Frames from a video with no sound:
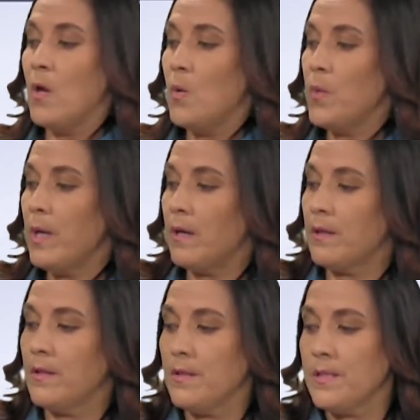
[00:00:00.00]
We are
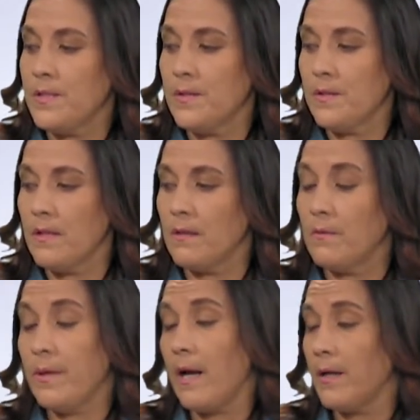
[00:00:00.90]
going
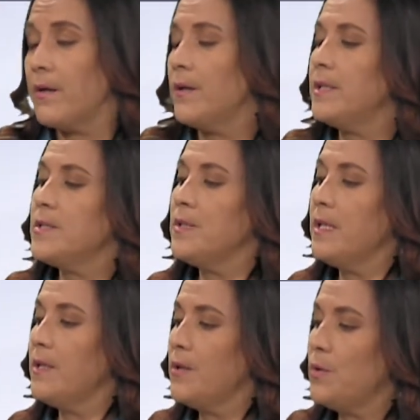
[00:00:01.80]
to
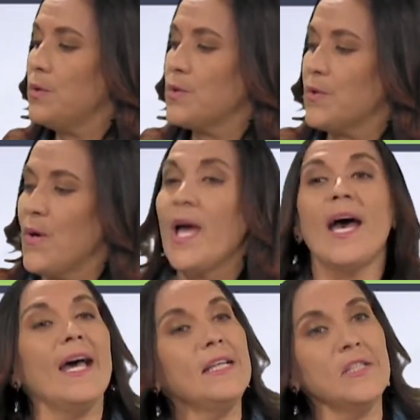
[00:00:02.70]
need also
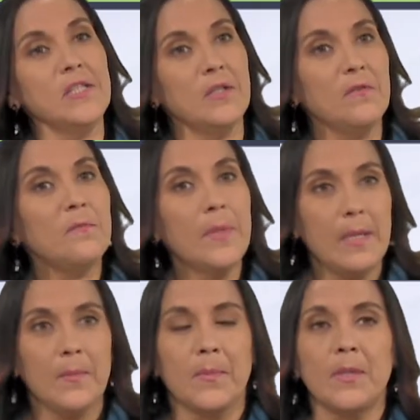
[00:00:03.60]
a sheet of
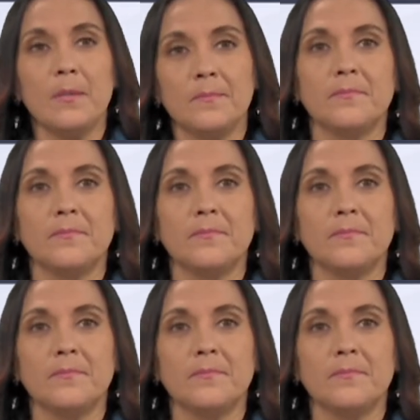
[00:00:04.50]
paper,